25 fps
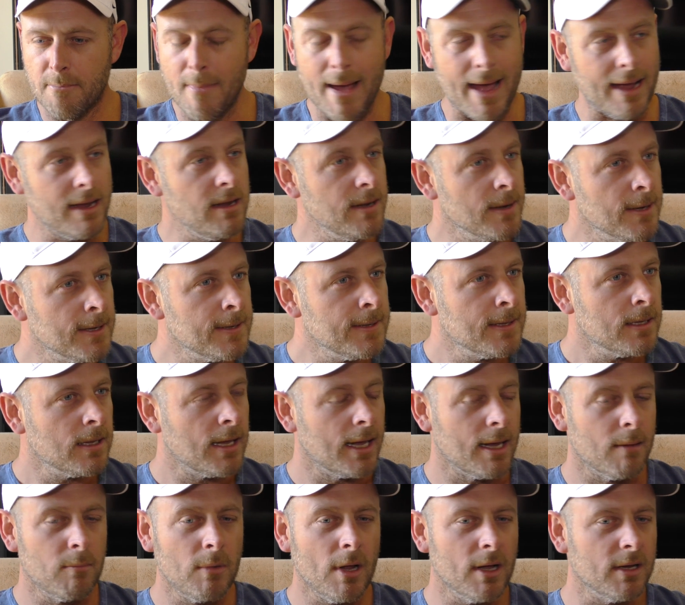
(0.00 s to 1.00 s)
May.
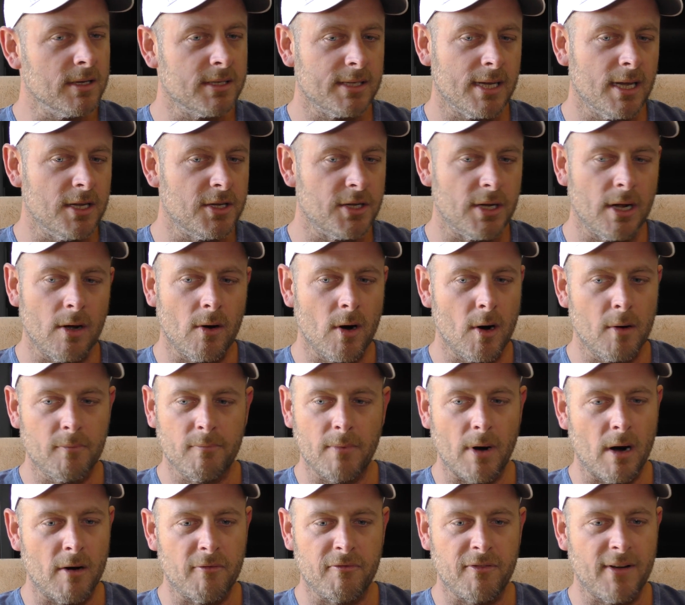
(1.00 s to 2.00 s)
Like I said, you know,
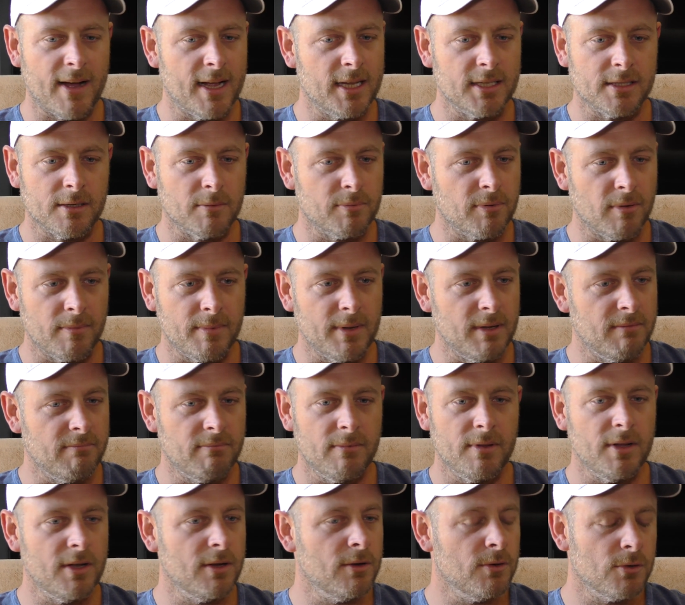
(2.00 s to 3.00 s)
our fans are probably
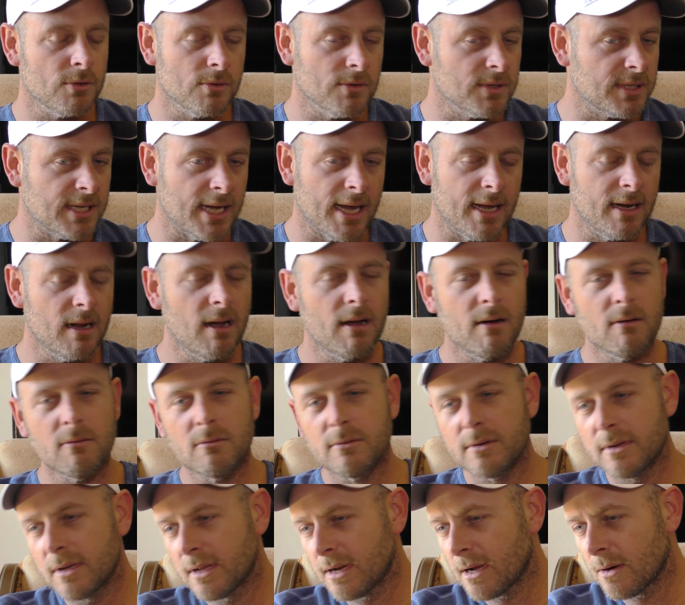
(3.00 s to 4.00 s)
the usual saying,
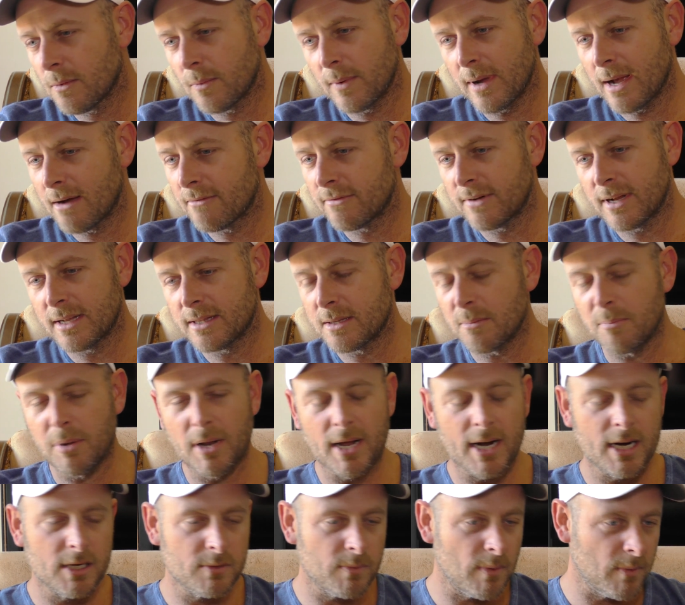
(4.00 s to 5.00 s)
oh, you know, we haven't had the
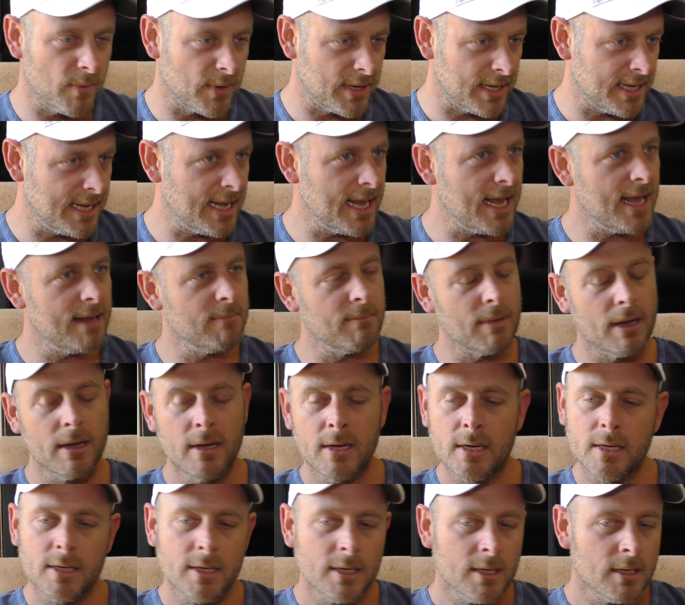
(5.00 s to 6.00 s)
players we want to get. But
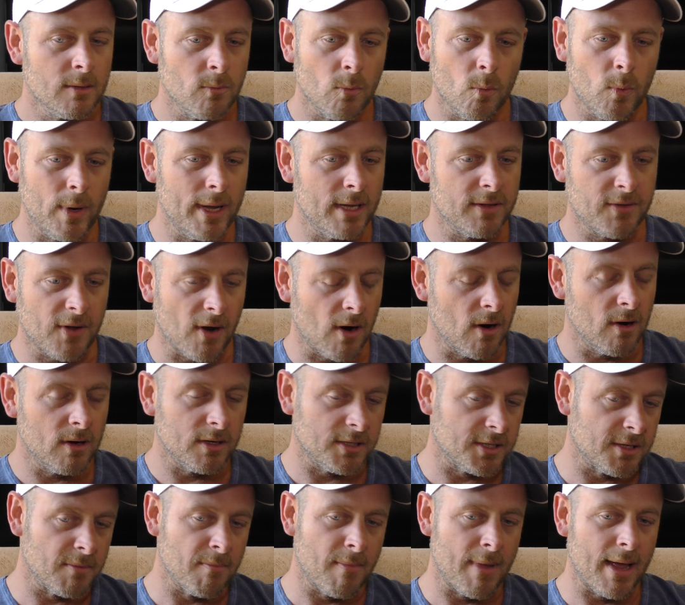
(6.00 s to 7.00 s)
we had
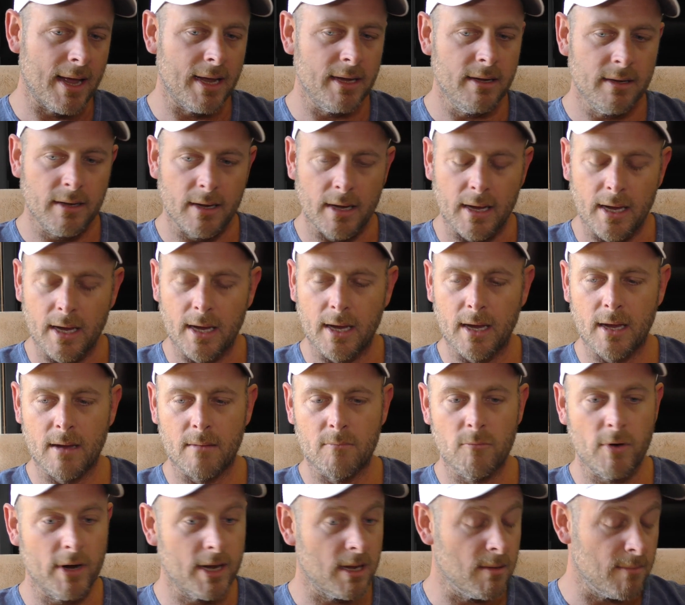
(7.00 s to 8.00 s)
targets in May.
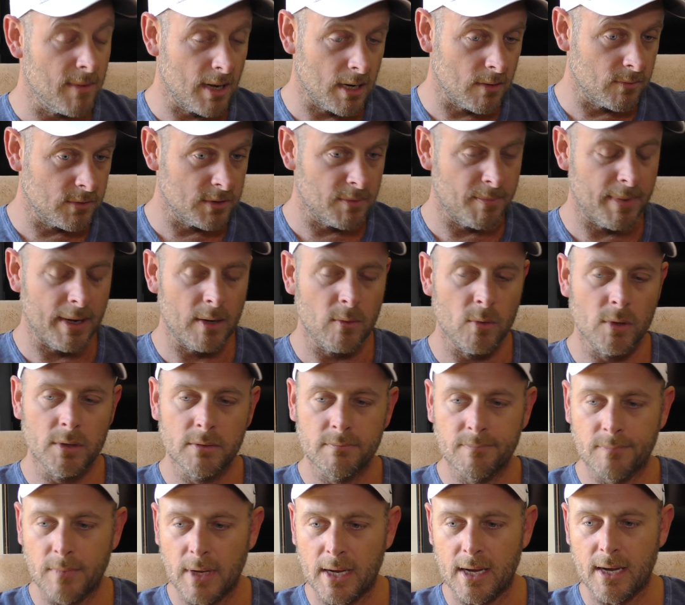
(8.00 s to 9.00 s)
Ricky Miller was a big
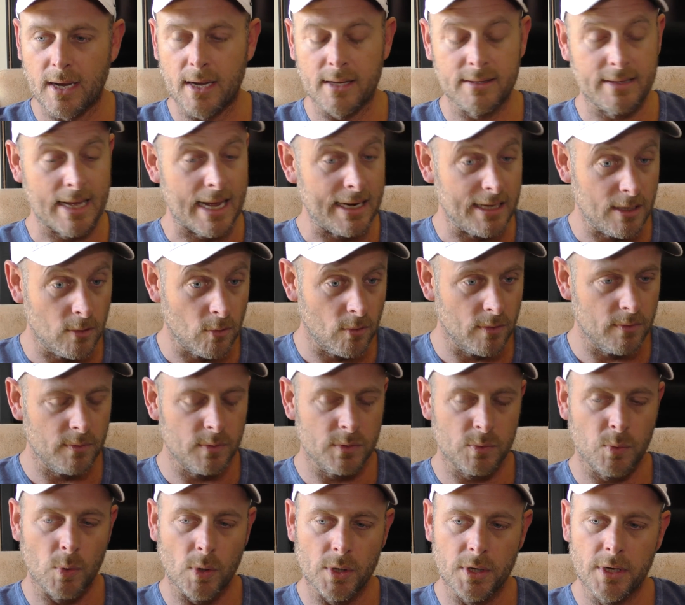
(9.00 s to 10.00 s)
one. Danny Lloyd
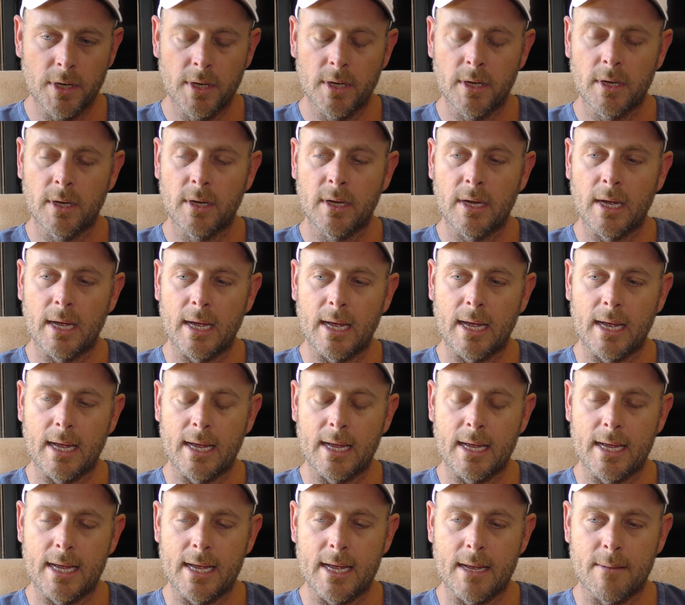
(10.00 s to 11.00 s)
was one.
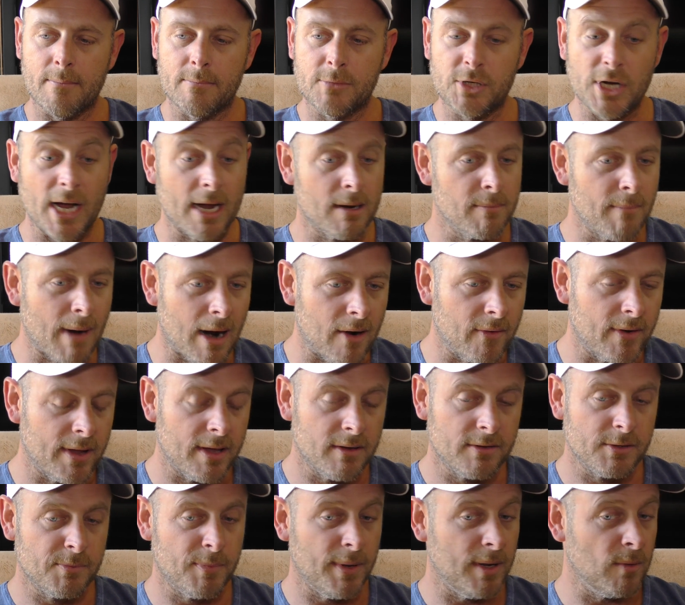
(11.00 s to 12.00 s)
Jack
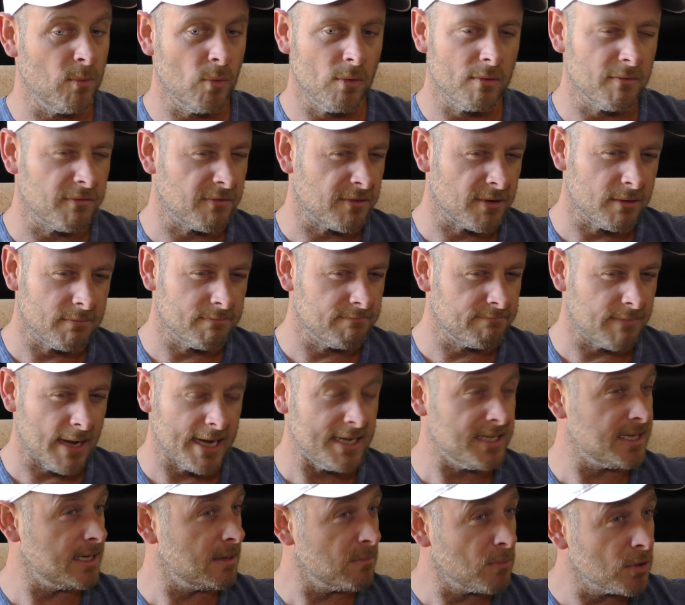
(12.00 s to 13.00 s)
Marriott's been one for
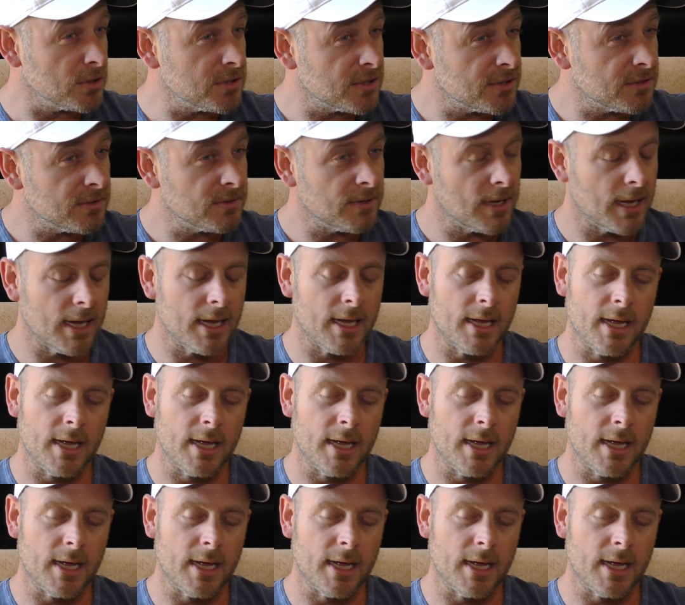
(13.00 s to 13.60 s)
18 months.